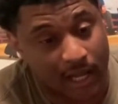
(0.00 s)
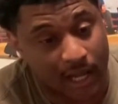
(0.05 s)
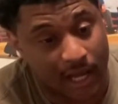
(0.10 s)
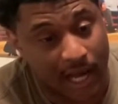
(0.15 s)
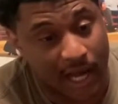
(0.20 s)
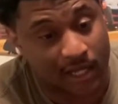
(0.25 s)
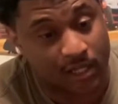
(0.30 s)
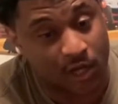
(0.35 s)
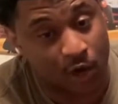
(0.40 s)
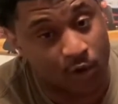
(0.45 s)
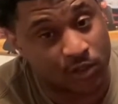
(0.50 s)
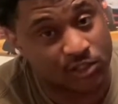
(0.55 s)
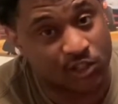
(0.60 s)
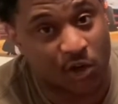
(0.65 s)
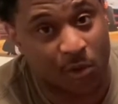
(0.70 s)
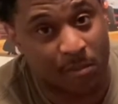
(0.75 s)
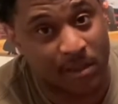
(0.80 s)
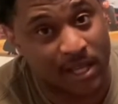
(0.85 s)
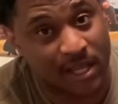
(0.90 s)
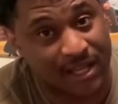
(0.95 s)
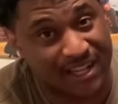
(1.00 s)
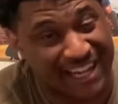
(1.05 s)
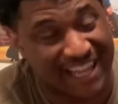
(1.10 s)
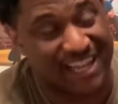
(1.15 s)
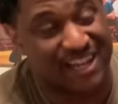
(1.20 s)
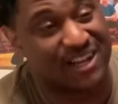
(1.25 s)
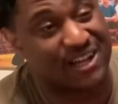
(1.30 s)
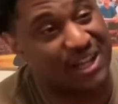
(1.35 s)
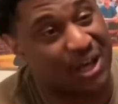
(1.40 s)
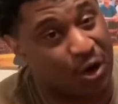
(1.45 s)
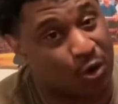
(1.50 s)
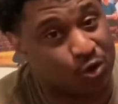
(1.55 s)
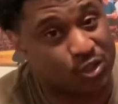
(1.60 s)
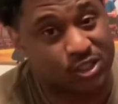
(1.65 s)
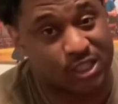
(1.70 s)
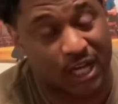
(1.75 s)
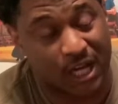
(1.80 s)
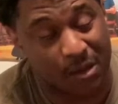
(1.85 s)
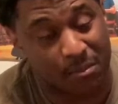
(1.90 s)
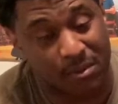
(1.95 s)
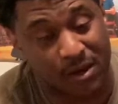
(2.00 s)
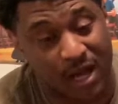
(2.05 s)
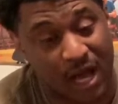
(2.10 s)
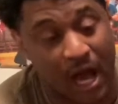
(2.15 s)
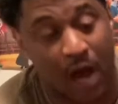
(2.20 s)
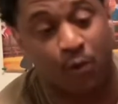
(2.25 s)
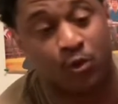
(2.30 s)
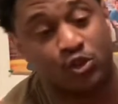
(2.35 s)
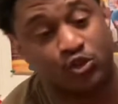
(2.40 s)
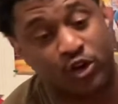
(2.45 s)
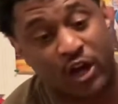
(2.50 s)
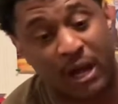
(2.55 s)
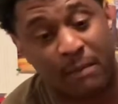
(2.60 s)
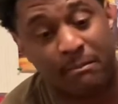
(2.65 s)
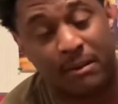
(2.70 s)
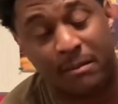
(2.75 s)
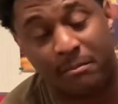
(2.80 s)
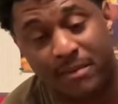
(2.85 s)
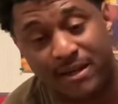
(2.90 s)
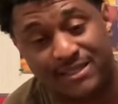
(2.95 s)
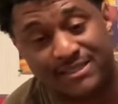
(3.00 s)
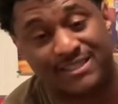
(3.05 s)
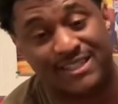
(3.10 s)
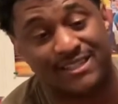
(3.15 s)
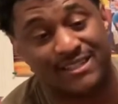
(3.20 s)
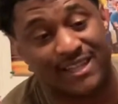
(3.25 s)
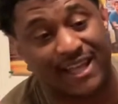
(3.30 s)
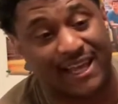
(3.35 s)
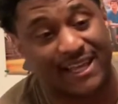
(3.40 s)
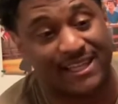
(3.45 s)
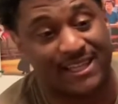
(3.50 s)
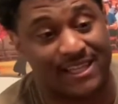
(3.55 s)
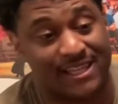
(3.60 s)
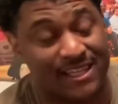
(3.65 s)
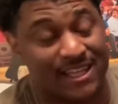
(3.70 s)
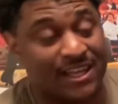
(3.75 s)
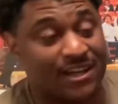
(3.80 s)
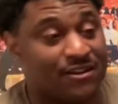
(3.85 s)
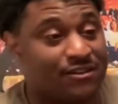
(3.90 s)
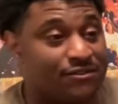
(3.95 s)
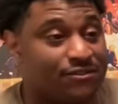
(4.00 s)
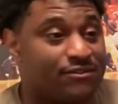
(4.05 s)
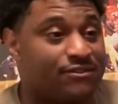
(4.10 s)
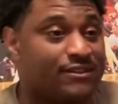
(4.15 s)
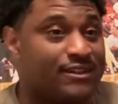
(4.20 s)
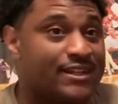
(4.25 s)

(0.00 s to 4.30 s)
I know it's gonna be like a long shot, but I would try my best to like give,